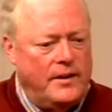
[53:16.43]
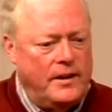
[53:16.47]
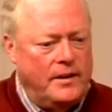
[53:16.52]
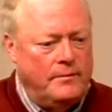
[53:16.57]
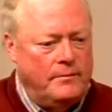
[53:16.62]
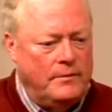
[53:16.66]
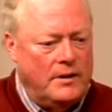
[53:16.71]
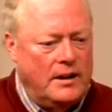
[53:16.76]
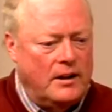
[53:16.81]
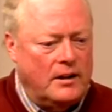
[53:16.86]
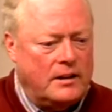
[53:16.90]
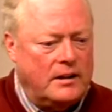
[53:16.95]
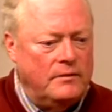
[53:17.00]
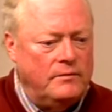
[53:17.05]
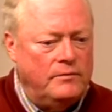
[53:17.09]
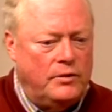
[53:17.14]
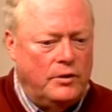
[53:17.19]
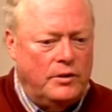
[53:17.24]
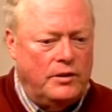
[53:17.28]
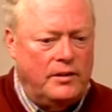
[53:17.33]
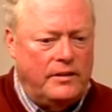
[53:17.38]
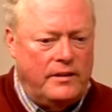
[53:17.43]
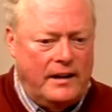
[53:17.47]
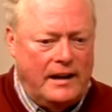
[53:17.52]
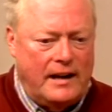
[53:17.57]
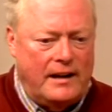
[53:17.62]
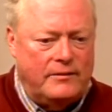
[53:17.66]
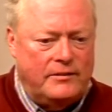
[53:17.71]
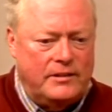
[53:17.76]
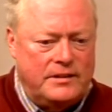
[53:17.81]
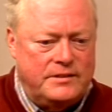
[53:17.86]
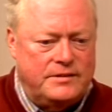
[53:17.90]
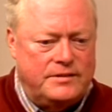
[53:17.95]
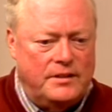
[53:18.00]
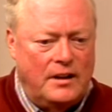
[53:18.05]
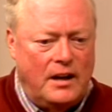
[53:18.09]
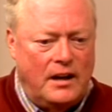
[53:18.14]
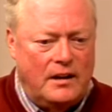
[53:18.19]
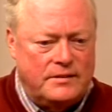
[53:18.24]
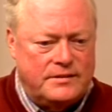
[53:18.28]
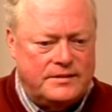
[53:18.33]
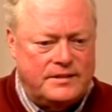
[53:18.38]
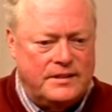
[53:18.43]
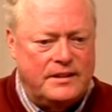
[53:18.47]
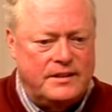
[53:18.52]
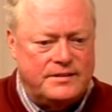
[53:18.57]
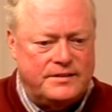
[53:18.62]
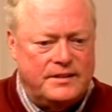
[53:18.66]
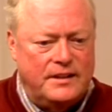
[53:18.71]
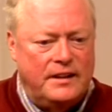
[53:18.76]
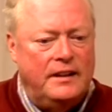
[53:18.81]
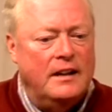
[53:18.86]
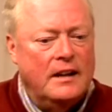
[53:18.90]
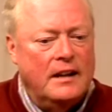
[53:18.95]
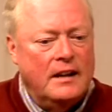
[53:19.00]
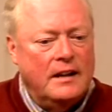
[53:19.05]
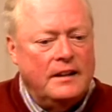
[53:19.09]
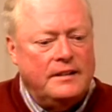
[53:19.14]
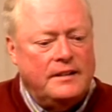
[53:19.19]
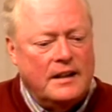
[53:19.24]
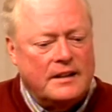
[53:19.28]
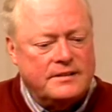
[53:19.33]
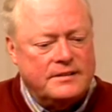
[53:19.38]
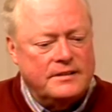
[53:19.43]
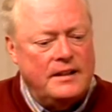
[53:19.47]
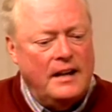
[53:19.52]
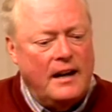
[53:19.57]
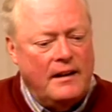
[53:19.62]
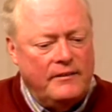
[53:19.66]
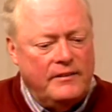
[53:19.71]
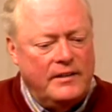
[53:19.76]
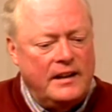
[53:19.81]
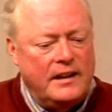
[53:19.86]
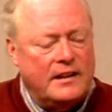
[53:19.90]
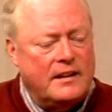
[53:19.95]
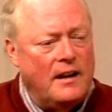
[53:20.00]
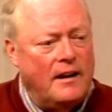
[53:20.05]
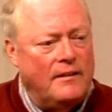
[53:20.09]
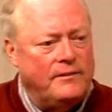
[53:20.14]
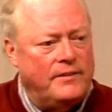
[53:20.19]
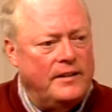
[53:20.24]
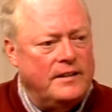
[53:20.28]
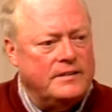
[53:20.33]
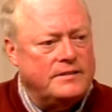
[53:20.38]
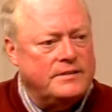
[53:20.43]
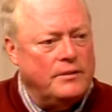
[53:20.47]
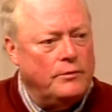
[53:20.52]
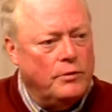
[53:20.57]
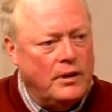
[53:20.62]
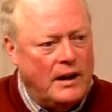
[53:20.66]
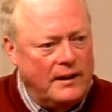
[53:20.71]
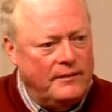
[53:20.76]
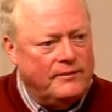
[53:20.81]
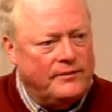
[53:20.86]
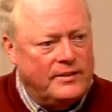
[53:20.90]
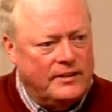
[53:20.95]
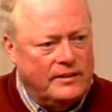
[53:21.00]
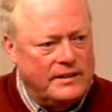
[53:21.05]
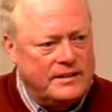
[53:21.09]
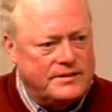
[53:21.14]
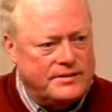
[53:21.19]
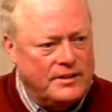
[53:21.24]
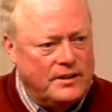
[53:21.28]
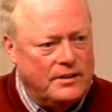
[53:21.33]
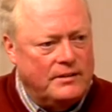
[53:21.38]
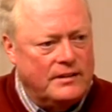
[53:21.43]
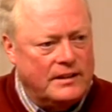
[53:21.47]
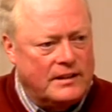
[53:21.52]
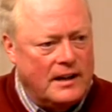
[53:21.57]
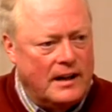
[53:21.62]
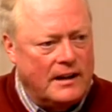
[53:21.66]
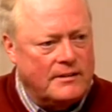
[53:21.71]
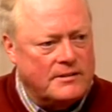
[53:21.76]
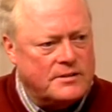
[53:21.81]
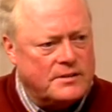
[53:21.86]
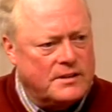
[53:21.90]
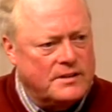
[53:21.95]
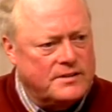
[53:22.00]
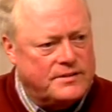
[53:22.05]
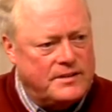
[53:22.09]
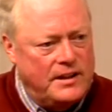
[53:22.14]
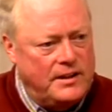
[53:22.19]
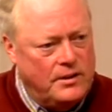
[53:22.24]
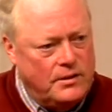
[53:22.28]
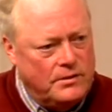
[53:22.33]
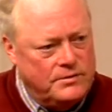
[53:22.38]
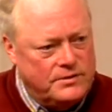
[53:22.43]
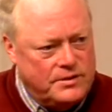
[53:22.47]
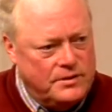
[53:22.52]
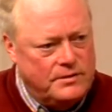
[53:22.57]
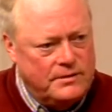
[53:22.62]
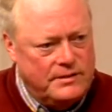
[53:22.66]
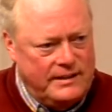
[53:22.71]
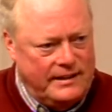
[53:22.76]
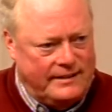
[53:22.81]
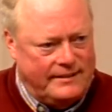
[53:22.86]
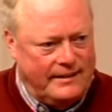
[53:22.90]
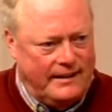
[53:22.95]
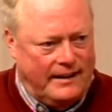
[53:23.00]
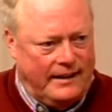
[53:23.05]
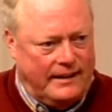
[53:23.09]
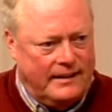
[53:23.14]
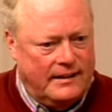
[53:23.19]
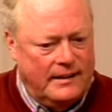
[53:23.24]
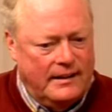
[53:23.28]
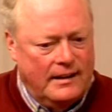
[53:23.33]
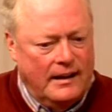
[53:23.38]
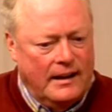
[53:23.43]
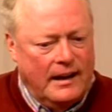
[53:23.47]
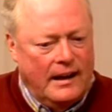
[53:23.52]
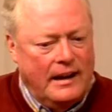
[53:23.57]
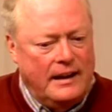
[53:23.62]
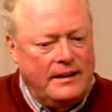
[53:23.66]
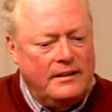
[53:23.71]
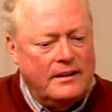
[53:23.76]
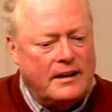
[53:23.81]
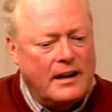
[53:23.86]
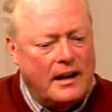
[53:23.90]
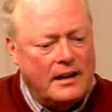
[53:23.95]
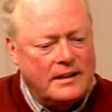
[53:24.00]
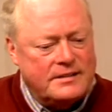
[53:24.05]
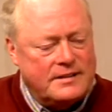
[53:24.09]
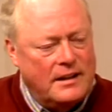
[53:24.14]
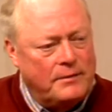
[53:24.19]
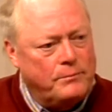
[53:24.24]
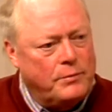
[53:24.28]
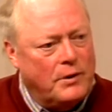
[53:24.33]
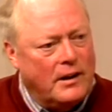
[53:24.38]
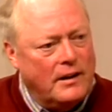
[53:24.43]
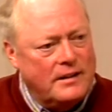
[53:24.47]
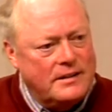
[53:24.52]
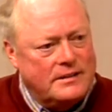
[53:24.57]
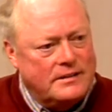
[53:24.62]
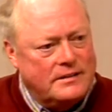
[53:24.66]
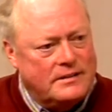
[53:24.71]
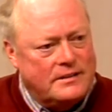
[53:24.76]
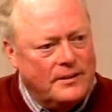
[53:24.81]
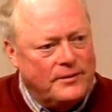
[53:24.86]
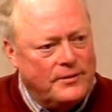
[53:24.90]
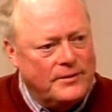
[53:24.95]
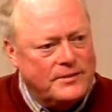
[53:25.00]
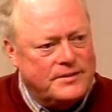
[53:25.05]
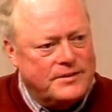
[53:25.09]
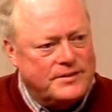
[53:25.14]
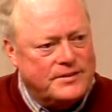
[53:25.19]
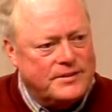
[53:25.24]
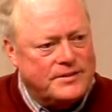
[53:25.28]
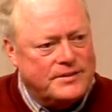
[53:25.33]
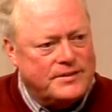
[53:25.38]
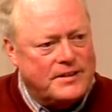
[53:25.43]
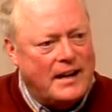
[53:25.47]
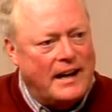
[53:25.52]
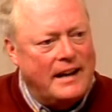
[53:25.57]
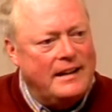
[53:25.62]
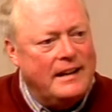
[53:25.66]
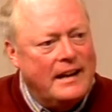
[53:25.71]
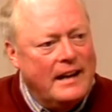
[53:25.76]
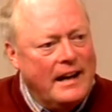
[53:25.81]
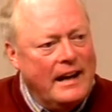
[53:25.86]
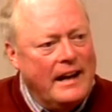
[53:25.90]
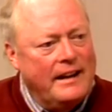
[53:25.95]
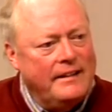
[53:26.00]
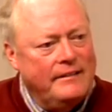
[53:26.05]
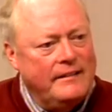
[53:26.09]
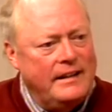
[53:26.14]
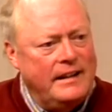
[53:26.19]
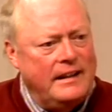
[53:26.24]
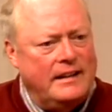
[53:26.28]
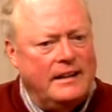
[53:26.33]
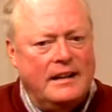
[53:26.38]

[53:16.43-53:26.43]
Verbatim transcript: American voter, the average uh, citizen, doesn't have any confidence, and rightfully so, in mm-hmm. Congress because they don't do mm-hmm. anything. Mm-hmm. And you got to set party differences aside and lead.